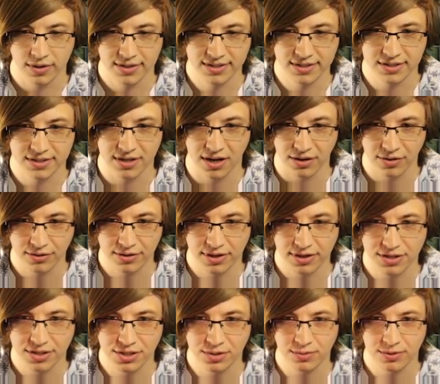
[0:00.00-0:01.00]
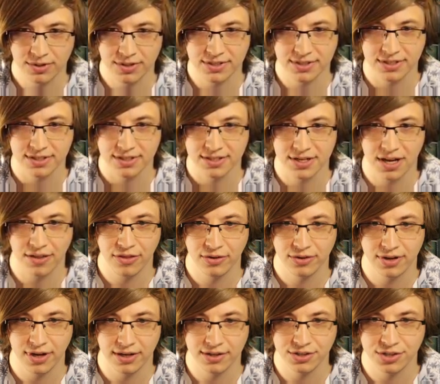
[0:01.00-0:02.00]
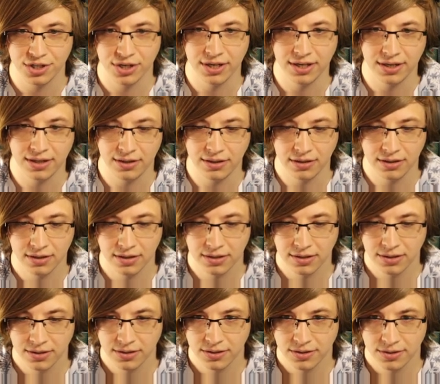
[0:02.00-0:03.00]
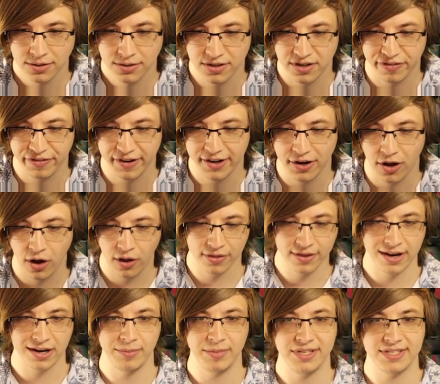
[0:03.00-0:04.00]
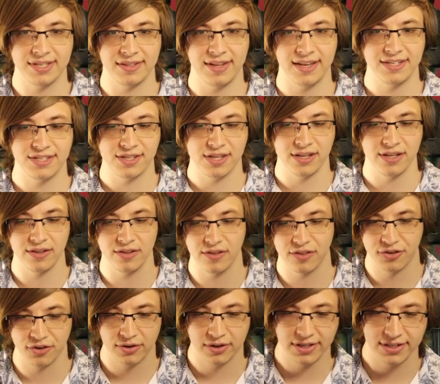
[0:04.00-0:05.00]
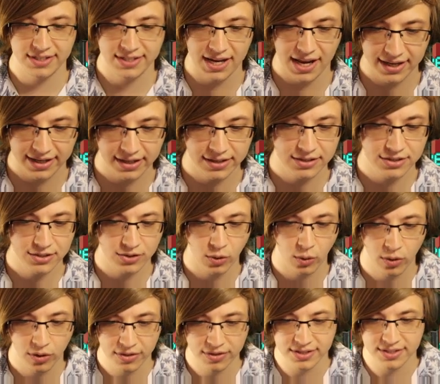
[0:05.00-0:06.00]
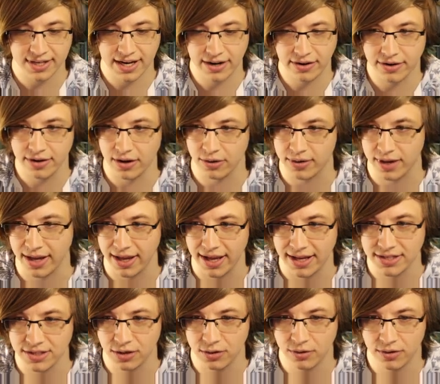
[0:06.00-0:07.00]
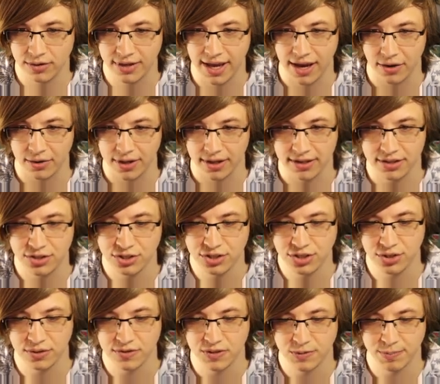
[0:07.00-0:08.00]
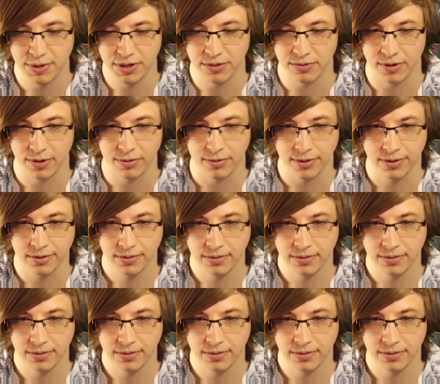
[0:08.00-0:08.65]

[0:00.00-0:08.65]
this another dungeon? What is this? Another dungeon. Defeat all the enemies in less than 30 seconds or this air. Okay, yeah, don't. Yeah, okay. Let's just do the speedrun one.